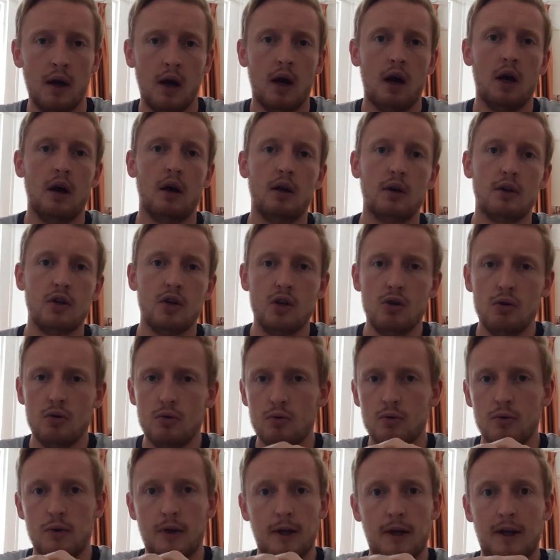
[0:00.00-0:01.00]
uh,
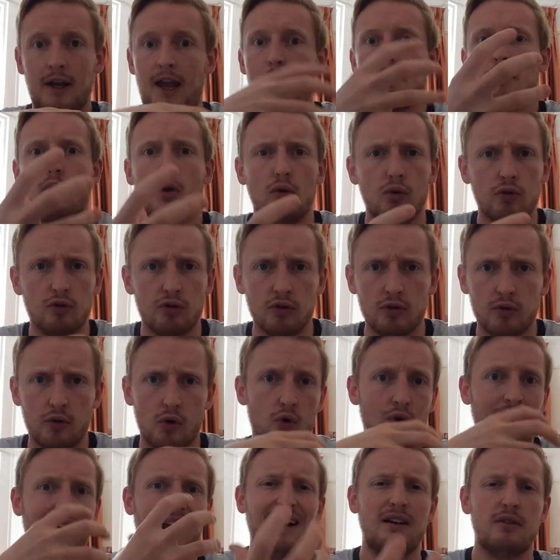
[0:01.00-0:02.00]
new chemicals or,
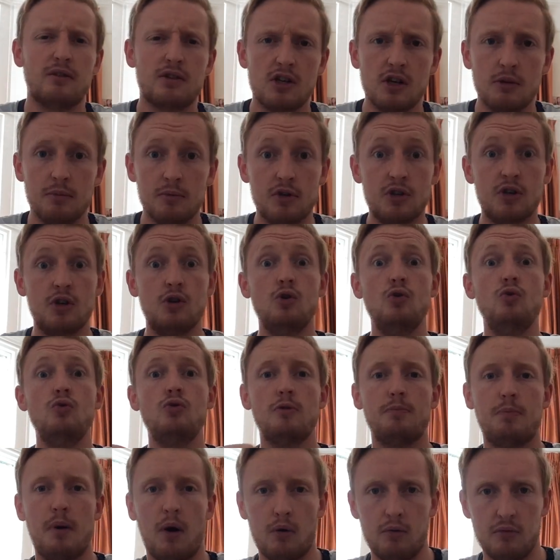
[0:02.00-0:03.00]
or calcium to
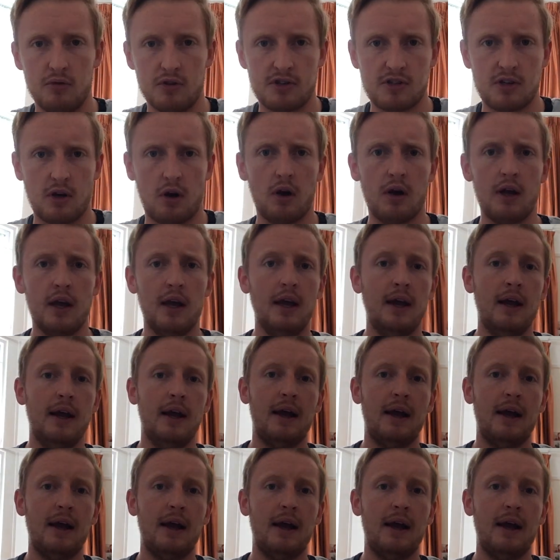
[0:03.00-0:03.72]
the bone site